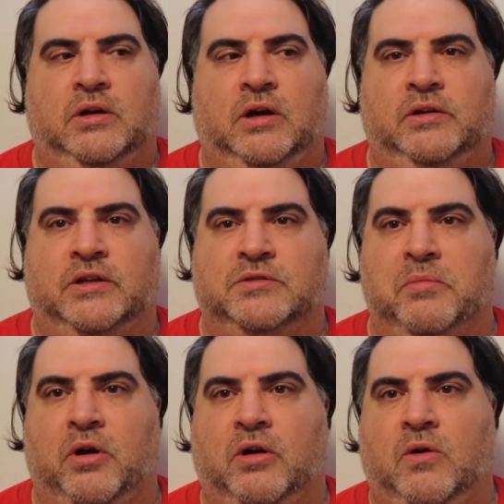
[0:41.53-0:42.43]
I heard there's
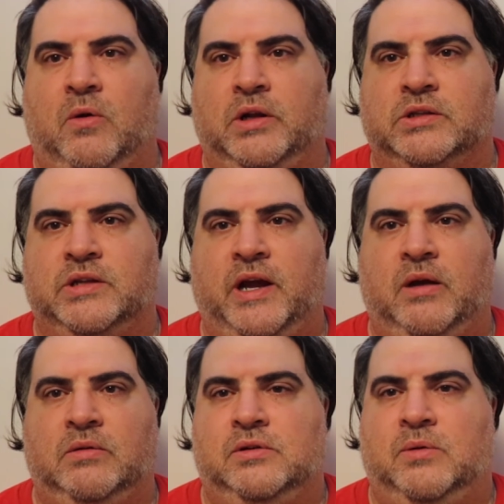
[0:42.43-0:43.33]
murder hornets
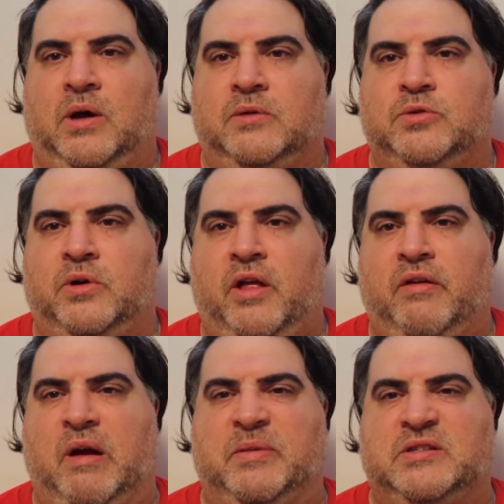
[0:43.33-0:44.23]
now. Welcome to
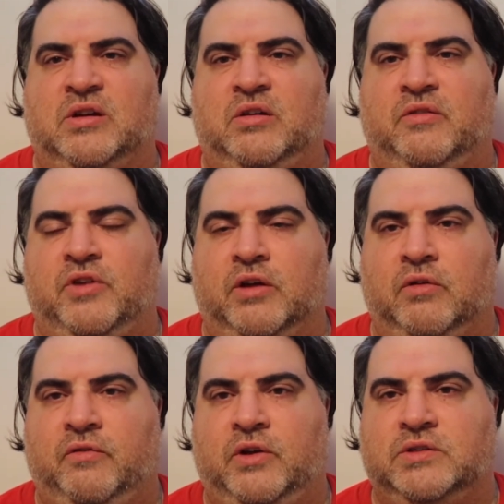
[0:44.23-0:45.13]
another episode of Neil
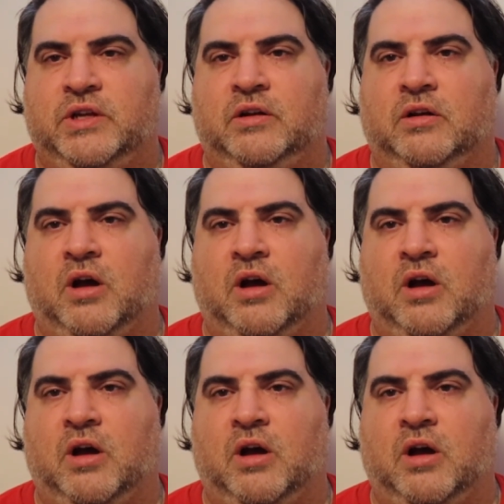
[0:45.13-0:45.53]
Reviews It